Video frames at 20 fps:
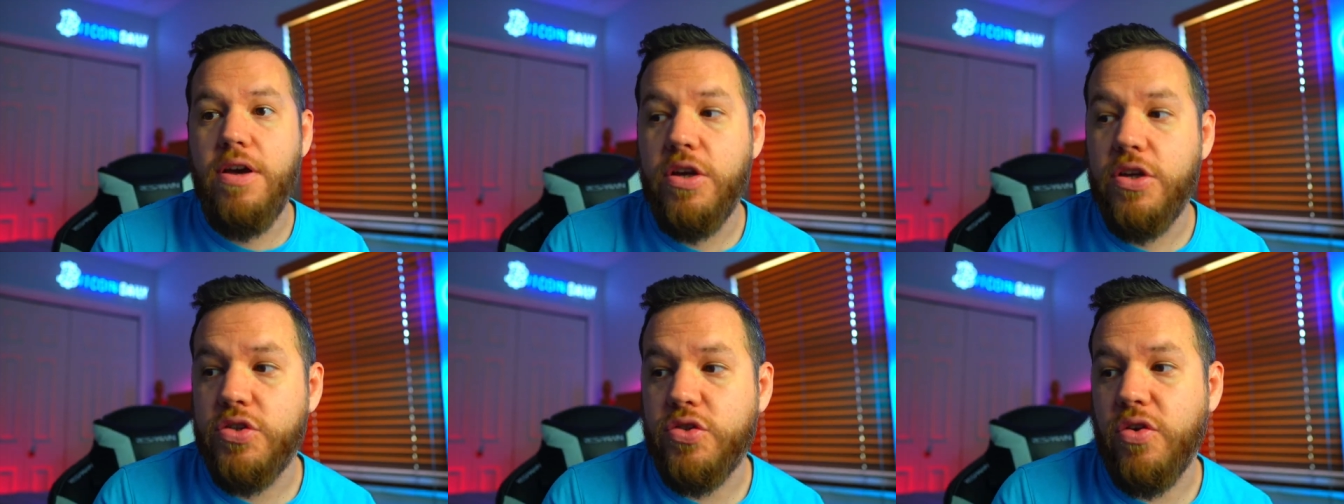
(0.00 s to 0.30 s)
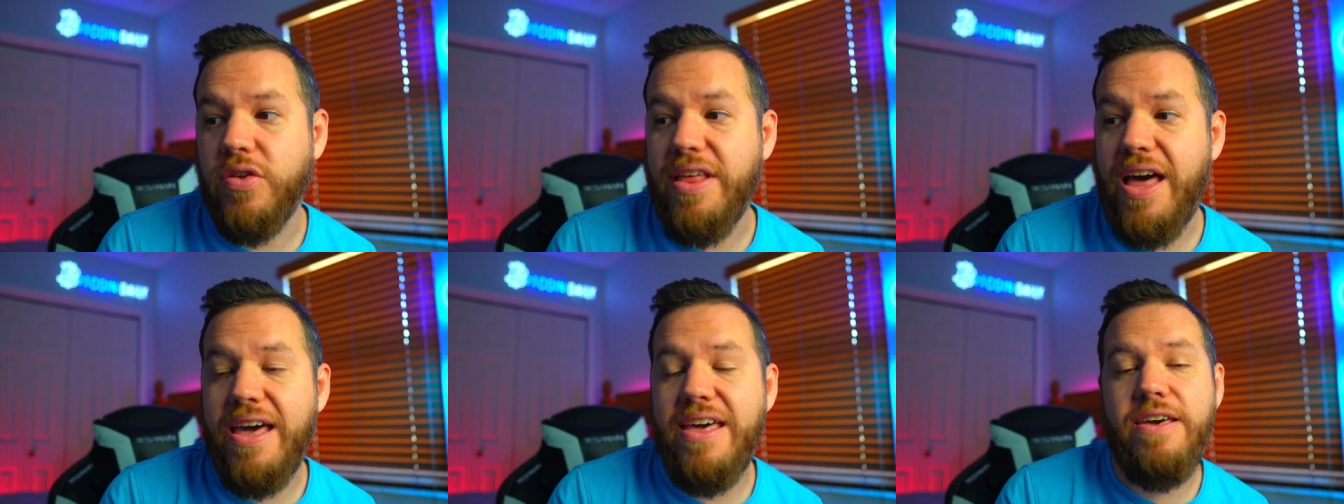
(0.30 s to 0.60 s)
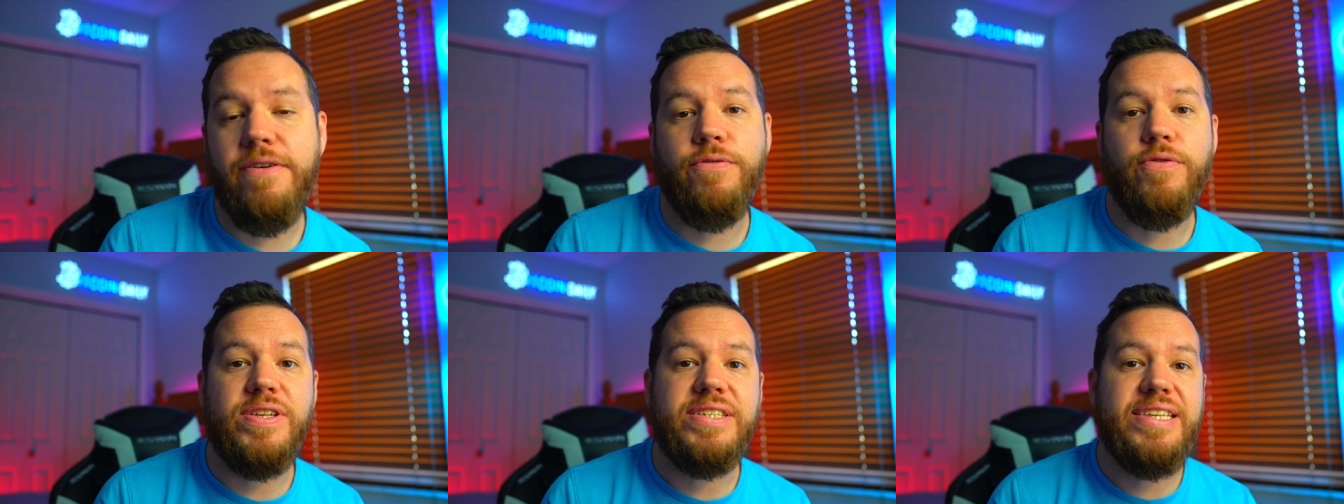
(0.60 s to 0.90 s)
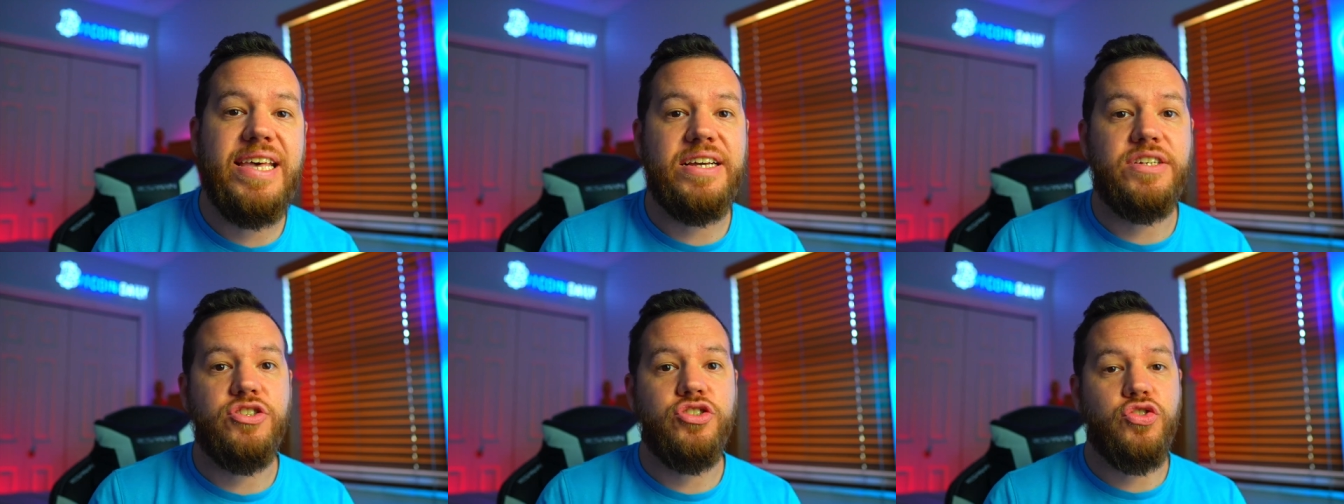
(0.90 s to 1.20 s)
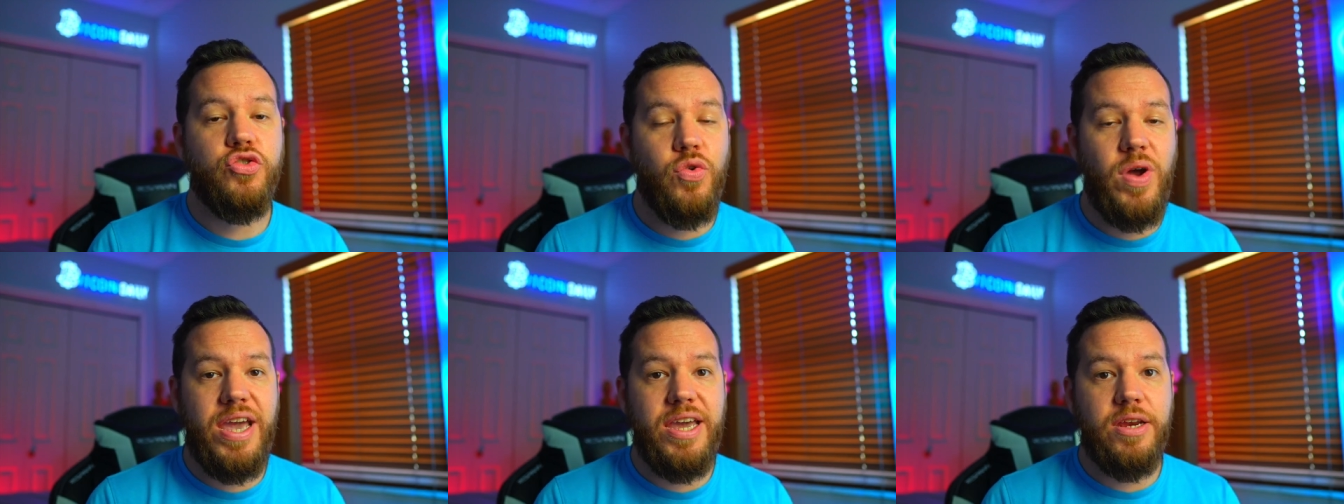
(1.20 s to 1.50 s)
so that if we take a
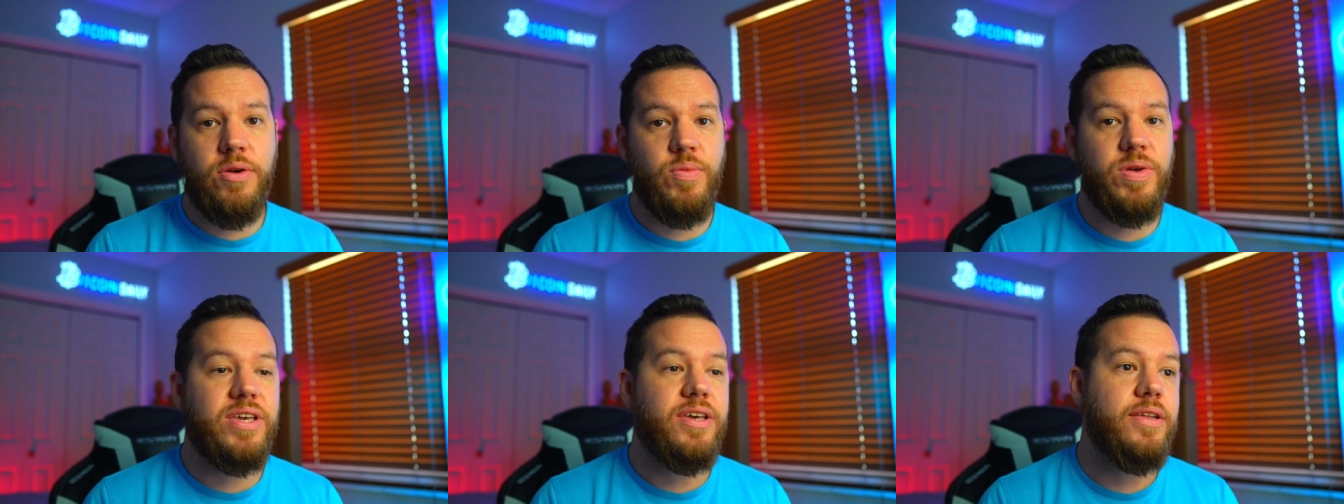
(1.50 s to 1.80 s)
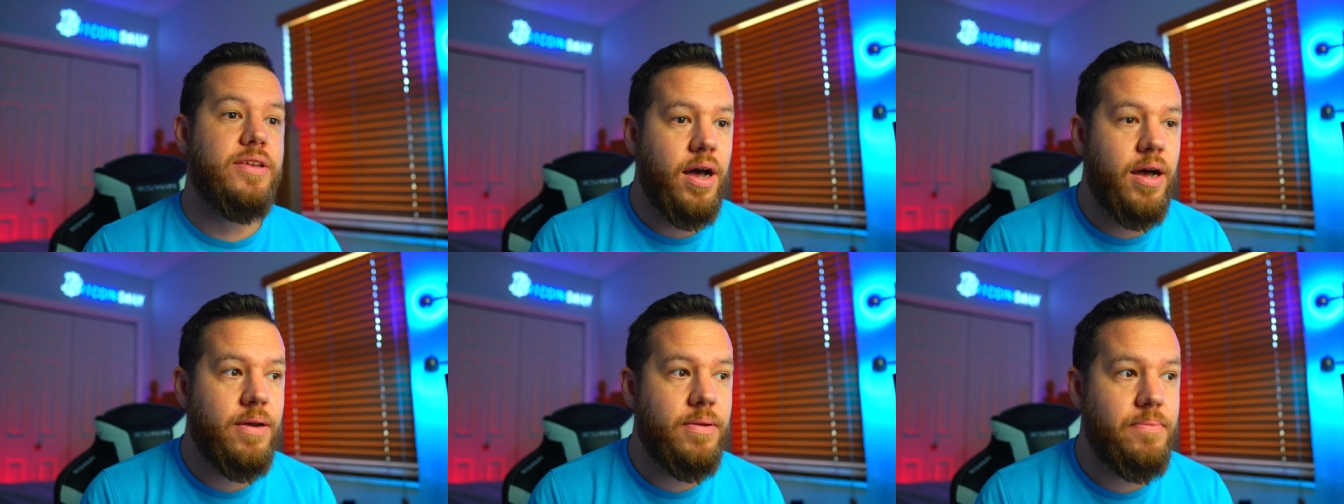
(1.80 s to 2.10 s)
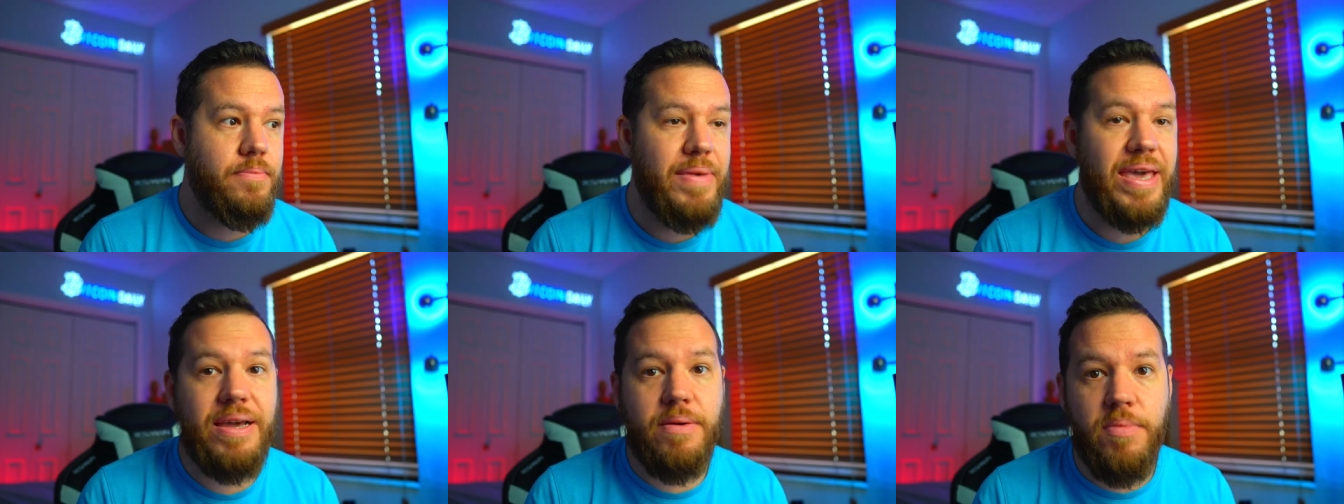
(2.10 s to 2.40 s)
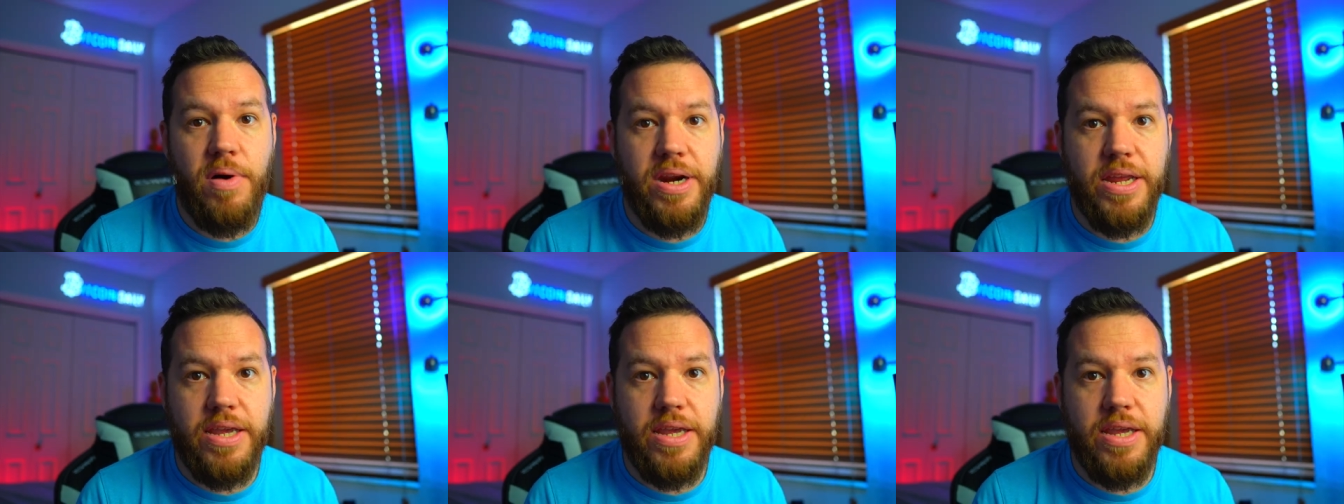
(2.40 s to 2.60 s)
trade, we can make money,